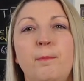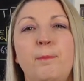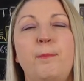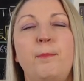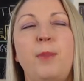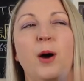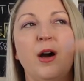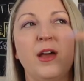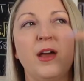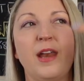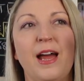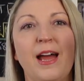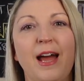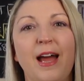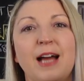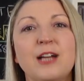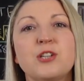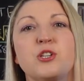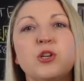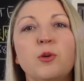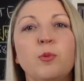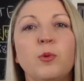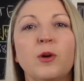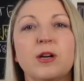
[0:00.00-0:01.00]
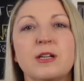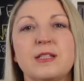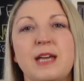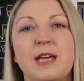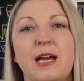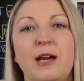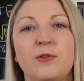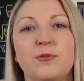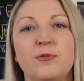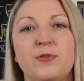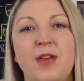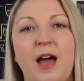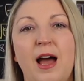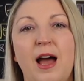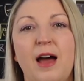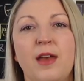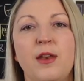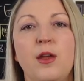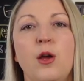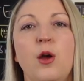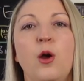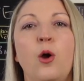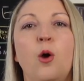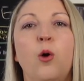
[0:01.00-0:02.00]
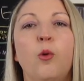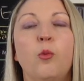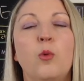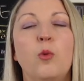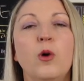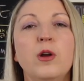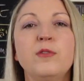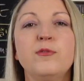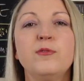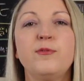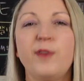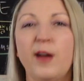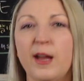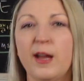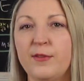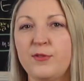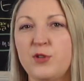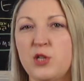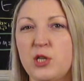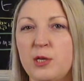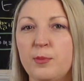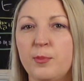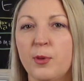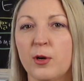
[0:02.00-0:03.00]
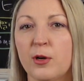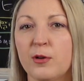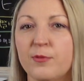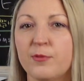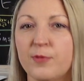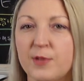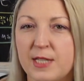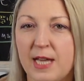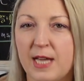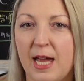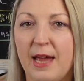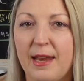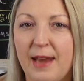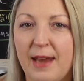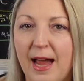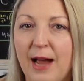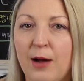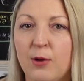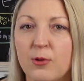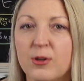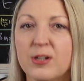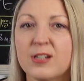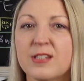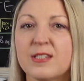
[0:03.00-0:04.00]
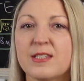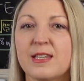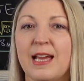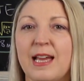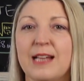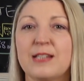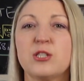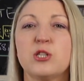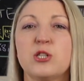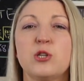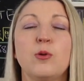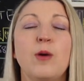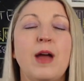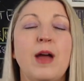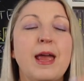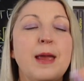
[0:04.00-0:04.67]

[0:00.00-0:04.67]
but I actually worked out that one 5G burn for 10 hours gets to